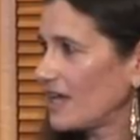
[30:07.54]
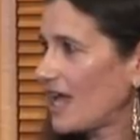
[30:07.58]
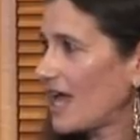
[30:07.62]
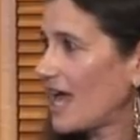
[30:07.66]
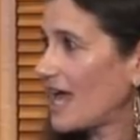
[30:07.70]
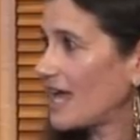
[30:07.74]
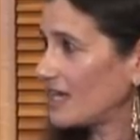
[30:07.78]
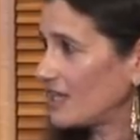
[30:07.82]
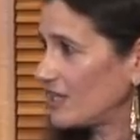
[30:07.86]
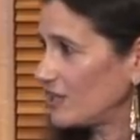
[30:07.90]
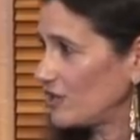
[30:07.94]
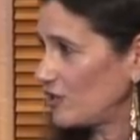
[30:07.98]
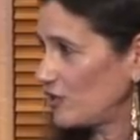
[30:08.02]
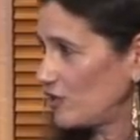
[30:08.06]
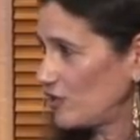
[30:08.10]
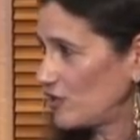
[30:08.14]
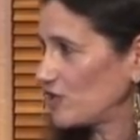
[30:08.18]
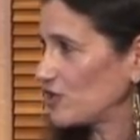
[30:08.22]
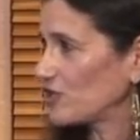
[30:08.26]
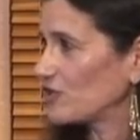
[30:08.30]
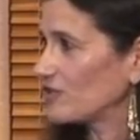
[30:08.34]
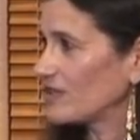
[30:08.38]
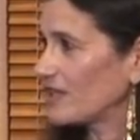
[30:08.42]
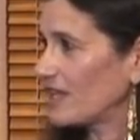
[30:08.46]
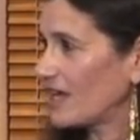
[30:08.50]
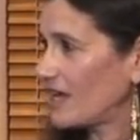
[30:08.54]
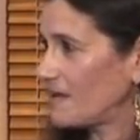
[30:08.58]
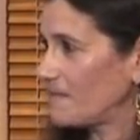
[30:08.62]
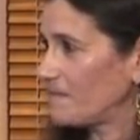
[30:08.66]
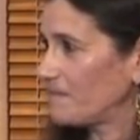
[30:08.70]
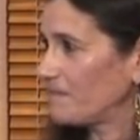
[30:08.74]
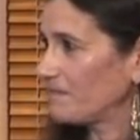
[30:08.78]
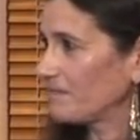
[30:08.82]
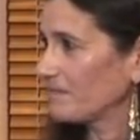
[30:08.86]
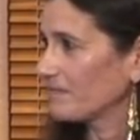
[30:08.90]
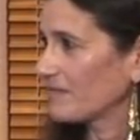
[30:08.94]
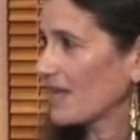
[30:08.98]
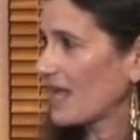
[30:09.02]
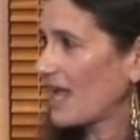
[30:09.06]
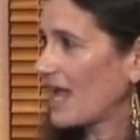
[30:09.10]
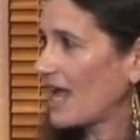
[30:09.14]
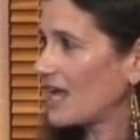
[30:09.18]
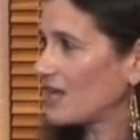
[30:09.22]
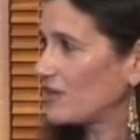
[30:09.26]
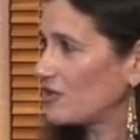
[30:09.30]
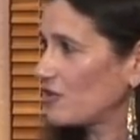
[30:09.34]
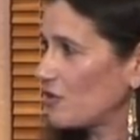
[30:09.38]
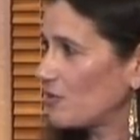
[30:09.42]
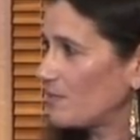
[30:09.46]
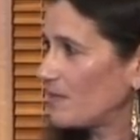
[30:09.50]
and it nurtured them.
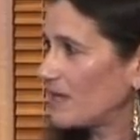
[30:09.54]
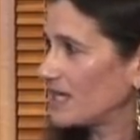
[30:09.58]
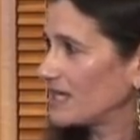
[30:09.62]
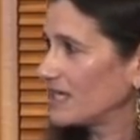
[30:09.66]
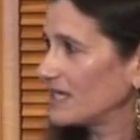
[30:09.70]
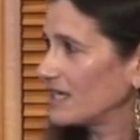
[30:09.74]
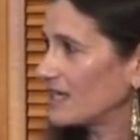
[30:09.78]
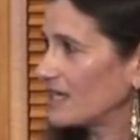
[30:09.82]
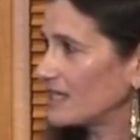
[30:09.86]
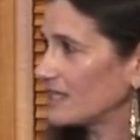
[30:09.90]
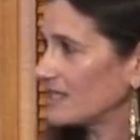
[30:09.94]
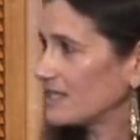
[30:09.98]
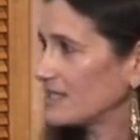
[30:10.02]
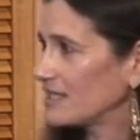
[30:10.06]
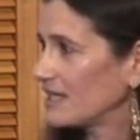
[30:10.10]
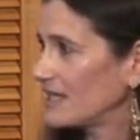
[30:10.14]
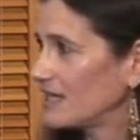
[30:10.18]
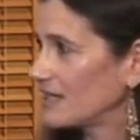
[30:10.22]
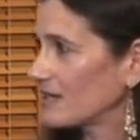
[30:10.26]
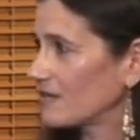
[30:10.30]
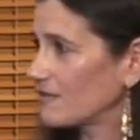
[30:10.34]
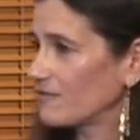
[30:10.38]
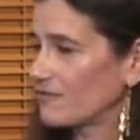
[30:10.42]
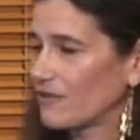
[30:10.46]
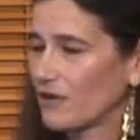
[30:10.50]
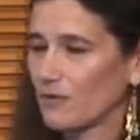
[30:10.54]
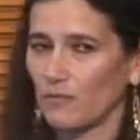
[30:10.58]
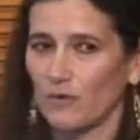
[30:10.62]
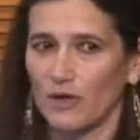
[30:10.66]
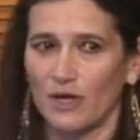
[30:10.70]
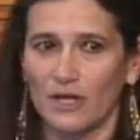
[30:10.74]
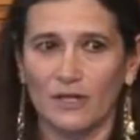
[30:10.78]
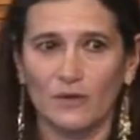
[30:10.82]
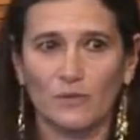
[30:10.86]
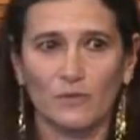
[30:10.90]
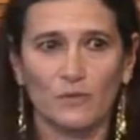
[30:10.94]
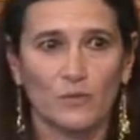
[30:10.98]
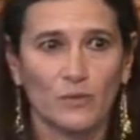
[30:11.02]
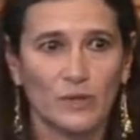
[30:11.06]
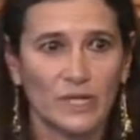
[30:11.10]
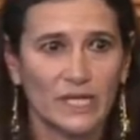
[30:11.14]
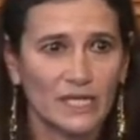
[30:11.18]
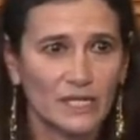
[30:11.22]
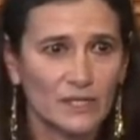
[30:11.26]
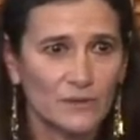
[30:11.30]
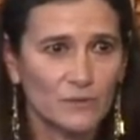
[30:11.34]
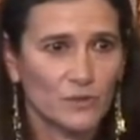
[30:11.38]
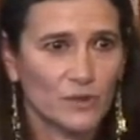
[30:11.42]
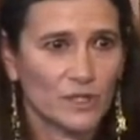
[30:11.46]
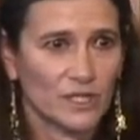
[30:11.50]
And nobody got sick from what
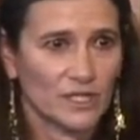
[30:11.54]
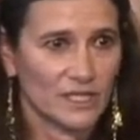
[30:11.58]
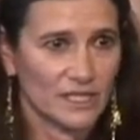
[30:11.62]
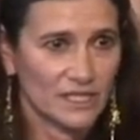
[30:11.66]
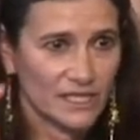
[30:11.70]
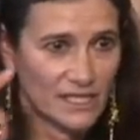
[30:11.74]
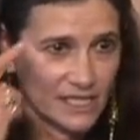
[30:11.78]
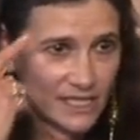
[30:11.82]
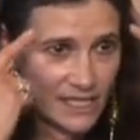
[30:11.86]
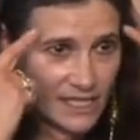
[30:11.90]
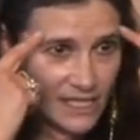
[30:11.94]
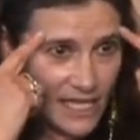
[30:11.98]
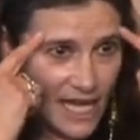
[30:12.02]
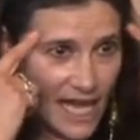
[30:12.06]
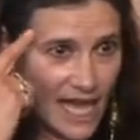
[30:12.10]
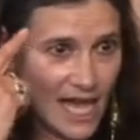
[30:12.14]
we would, in